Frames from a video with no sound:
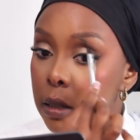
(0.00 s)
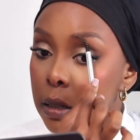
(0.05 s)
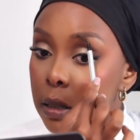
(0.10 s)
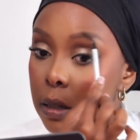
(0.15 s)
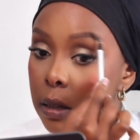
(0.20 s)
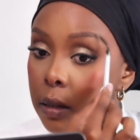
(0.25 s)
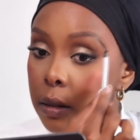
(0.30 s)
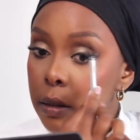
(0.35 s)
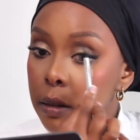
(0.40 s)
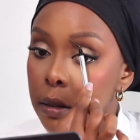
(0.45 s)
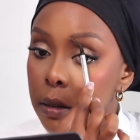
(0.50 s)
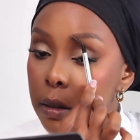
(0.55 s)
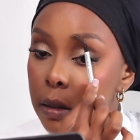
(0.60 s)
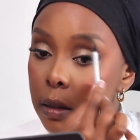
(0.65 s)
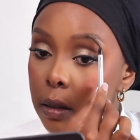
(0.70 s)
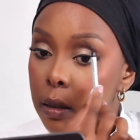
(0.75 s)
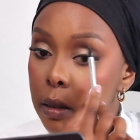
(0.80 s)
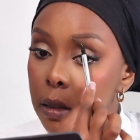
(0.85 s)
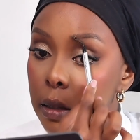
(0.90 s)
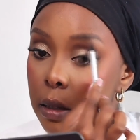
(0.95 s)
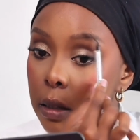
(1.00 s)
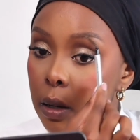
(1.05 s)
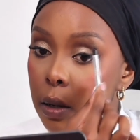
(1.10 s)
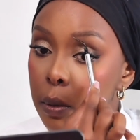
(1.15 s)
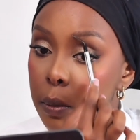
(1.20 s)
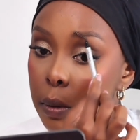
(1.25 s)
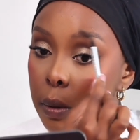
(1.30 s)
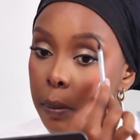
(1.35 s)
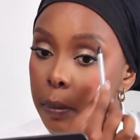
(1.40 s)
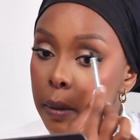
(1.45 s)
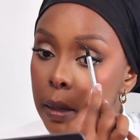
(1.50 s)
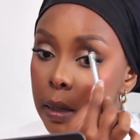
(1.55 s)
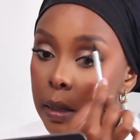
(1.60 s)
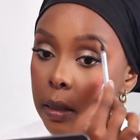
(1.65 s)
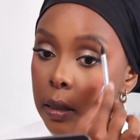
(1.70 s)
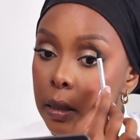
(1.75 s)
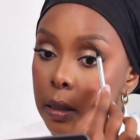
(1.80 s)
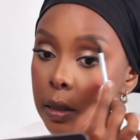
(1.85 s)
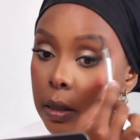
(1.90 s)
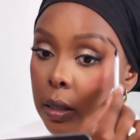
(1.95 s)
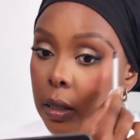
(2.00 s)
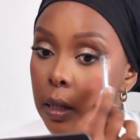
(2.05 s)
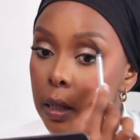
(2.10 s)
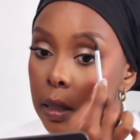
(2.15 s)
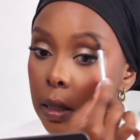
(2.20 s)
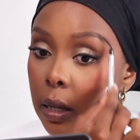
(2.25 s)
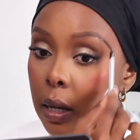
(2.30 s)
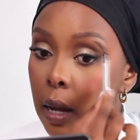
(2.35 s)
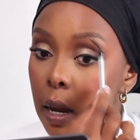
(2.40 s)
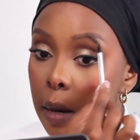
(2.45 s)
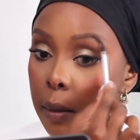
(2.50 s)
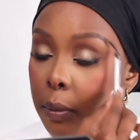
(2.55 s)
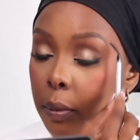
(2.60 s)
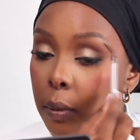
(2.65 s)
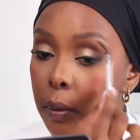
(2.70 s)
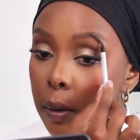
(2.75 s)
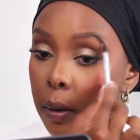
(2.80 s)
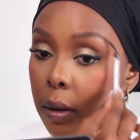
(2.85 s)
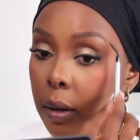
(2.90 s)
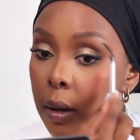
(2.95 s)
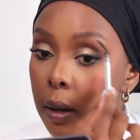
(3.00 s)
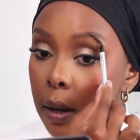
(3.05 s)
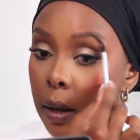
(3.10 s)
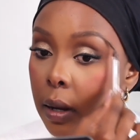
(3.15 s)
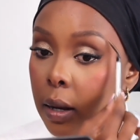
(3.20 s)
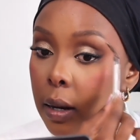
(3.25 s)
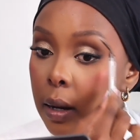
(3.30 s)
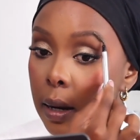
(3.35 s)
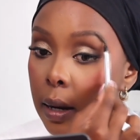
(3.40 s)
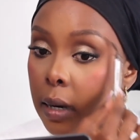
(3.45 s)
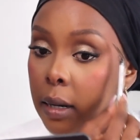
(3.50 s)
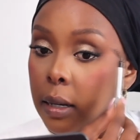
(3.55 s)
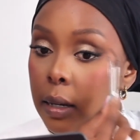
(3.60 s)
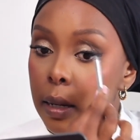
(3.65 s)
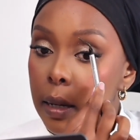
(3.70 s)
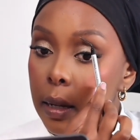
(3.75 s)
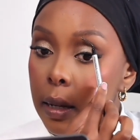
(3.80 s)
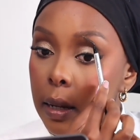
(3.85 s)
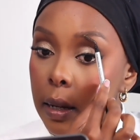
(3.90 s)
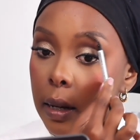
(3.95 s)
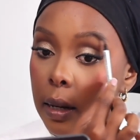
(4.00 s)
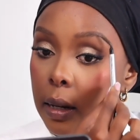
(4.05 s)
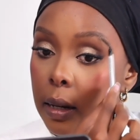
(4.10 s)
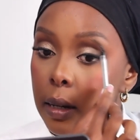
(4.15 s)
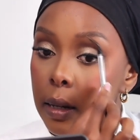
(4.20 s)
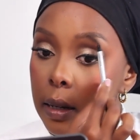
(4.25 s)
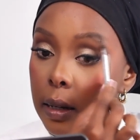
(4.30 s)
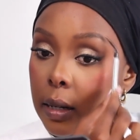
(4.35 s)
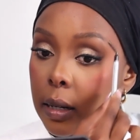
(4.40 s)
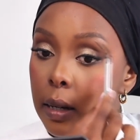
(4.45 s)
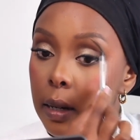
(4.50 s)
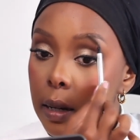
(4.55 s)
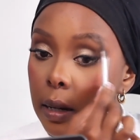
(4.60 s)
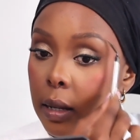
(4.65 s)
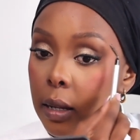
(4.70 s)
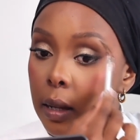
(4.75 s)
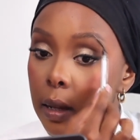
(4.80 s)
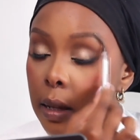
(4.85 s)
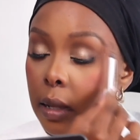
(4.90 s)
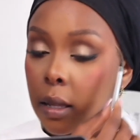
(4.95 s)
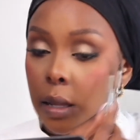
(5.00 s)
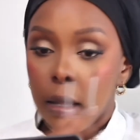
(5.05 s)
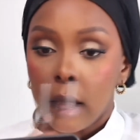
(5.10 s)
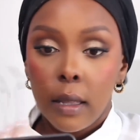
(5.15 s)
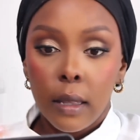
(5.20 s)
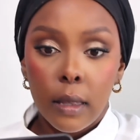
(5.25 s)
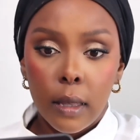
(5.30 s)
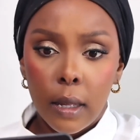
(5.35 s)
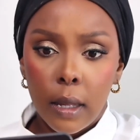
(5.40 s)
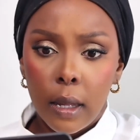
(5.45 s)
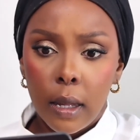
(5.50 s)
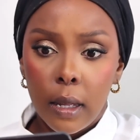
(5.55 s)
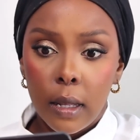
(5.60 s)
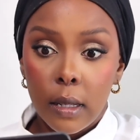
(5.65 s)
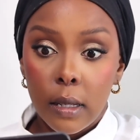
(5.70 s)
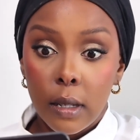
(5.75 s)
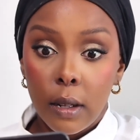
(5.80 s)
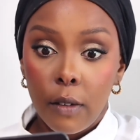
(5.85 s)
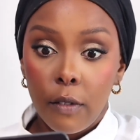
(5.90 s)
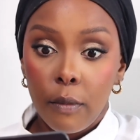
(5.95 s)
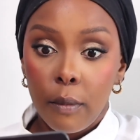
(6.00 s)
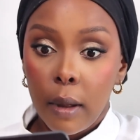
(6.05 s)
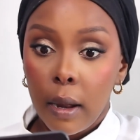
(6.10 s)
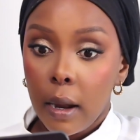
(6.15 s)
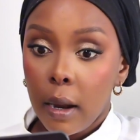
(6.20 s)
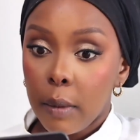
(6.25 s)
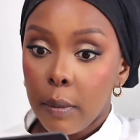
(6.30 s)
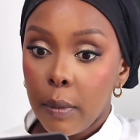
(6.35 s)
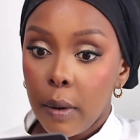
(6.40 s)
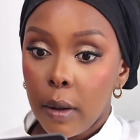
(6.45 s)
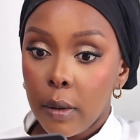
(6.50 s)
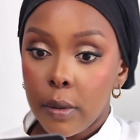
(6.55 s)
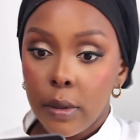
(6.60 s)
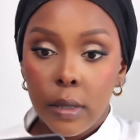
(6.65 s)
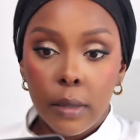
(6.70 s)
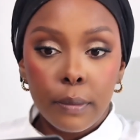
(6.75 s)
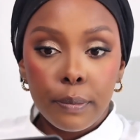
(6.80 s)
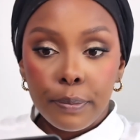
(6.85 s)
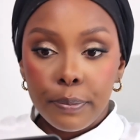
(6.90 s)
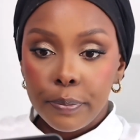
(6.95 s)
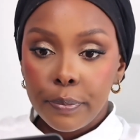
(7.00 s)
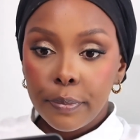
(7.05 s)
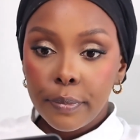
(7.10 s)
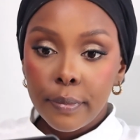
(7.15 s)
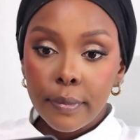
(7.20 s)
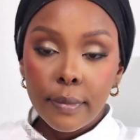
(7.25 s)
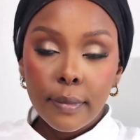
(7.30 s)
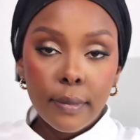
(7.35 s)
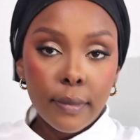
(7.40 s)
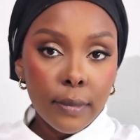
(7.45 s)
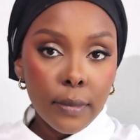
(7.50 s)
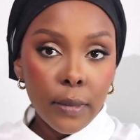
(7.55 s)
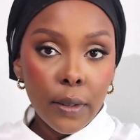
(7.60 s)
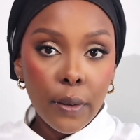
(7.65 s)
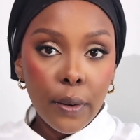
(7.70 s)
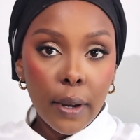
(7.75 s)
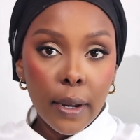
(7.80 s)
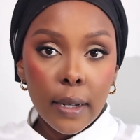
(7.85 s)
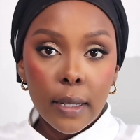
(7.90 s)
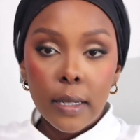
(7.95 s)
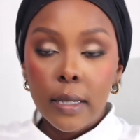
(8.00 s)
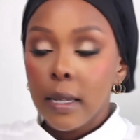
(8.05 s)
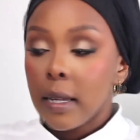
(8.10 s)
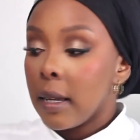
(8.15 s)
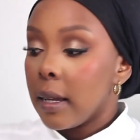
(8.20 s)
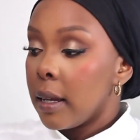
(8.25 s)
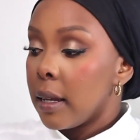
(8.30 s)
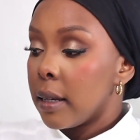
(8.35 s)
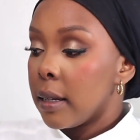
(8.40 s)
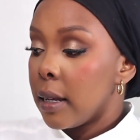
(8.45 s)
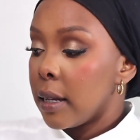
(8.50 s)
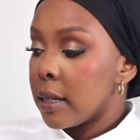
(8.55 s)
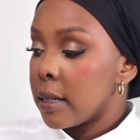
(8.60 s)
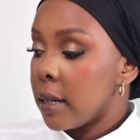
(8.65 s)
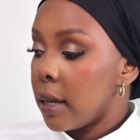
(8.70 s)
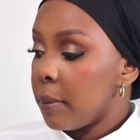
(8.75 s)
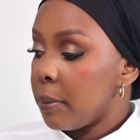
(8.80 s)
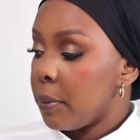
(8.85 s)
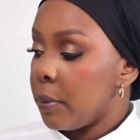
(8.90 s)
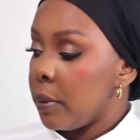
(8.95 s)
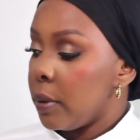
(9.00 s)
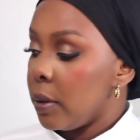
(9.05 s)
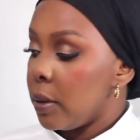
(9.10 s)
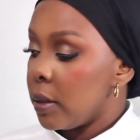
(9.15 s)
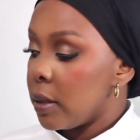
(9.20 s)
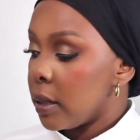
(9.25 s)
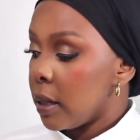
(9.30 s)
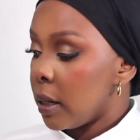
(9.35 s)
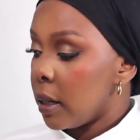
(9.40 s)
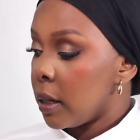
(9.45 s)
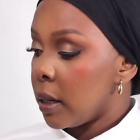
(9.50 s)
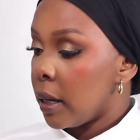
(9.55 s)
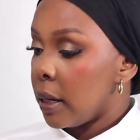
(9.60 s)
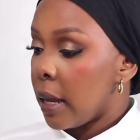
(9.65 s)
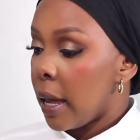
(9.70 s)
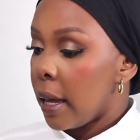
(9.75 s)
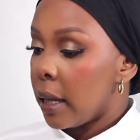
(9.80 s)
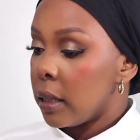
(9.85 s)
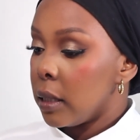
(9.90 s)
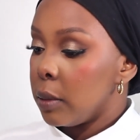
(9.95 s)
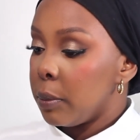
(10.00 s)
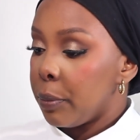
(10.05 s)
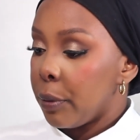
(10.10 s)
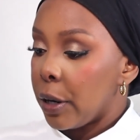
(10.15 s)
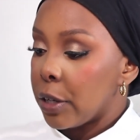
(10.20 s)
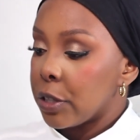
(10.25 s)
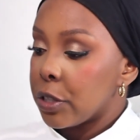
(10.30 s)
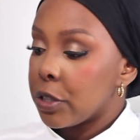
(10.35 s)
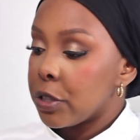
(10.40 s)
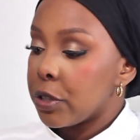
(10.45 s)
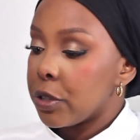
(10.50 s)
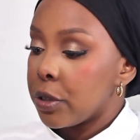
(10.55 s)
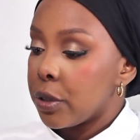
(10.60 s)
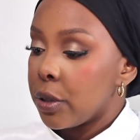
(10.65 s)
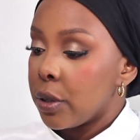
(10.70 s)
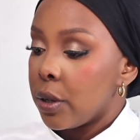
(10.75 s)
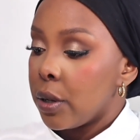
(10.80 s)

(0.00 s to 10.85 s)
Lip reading: And then now we are blending together eyebrow liner and the hairs of my eyebrows. Alright, next up we're using an angled brush.